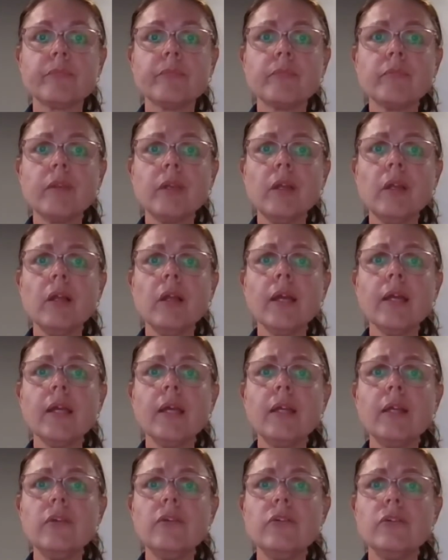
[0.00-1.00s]
Like any
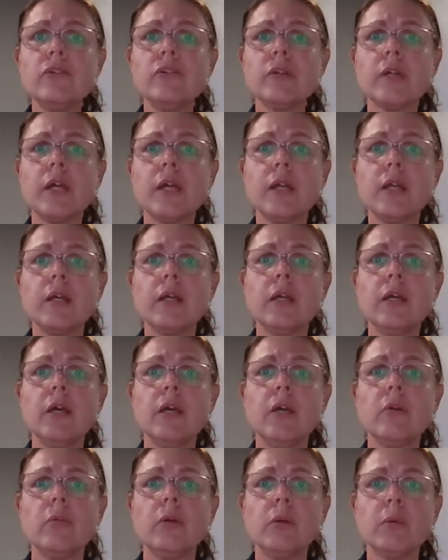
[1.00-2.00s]
new training,
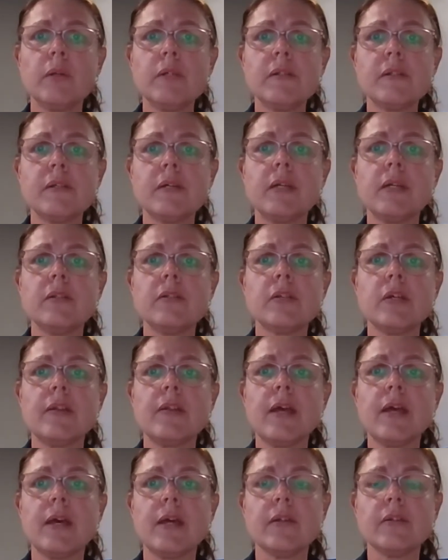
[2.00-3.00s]
we always start inside the
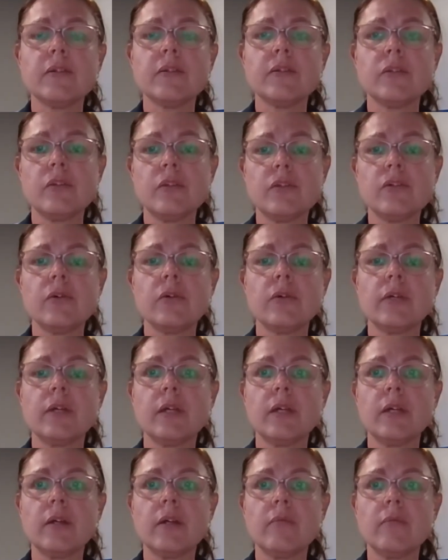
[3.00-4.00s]
house so the dog can
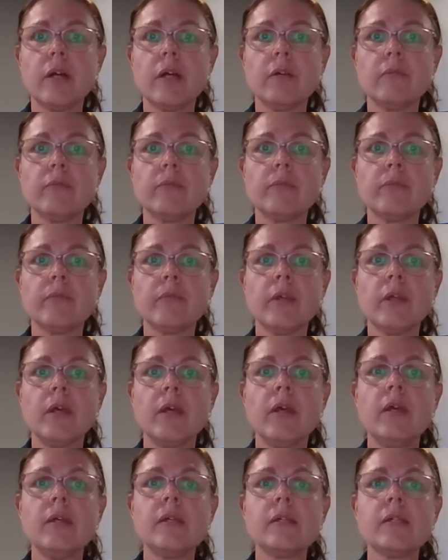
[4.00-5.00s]
get it right.
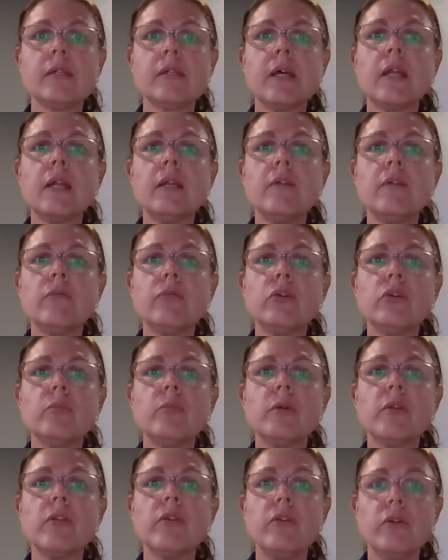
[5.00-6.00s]
Start in a room
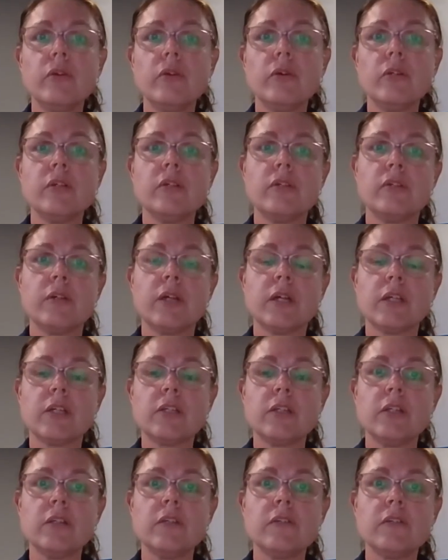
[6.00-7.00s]
with no
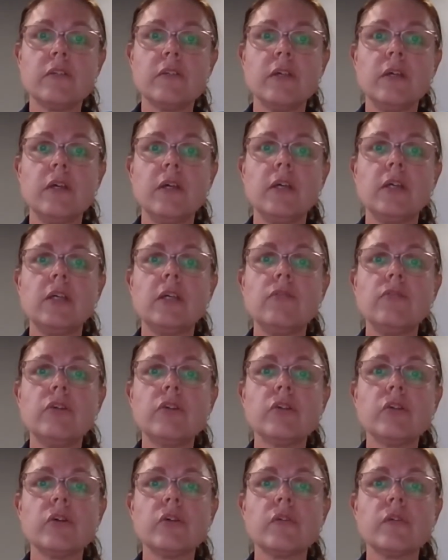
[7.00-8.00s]
distractions. Give your
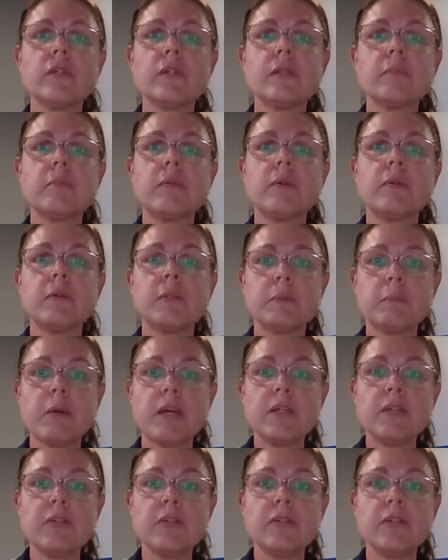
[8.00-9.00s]
dog the space
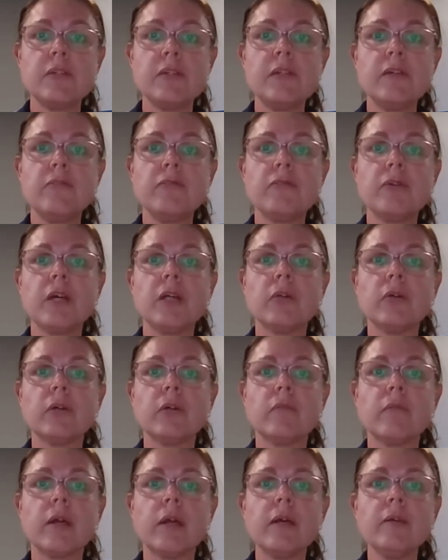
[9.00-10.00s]
to sniff and look
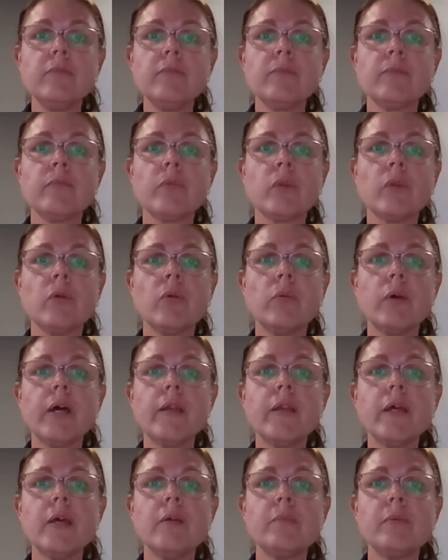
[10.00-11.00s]
around. While they
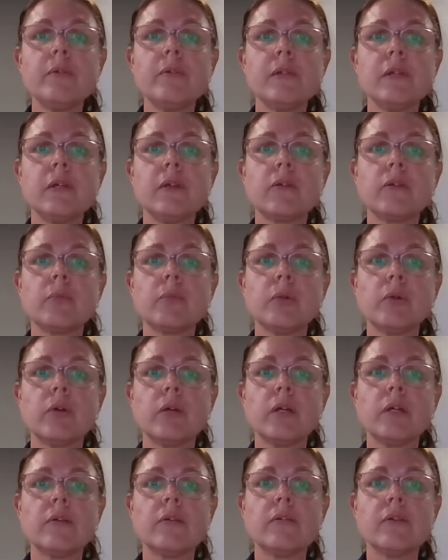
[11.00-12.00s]
are busy
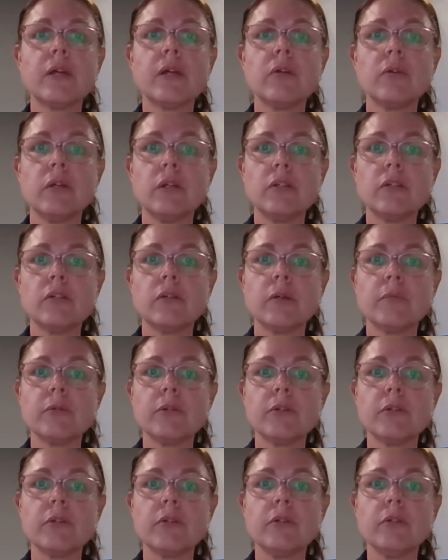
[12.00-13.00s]
exploring, say your interrupter
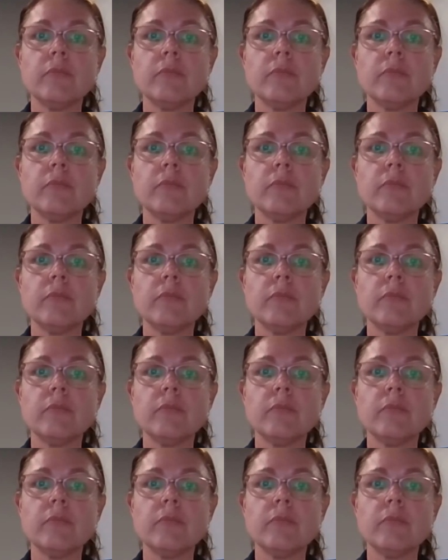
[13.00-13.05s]
cue.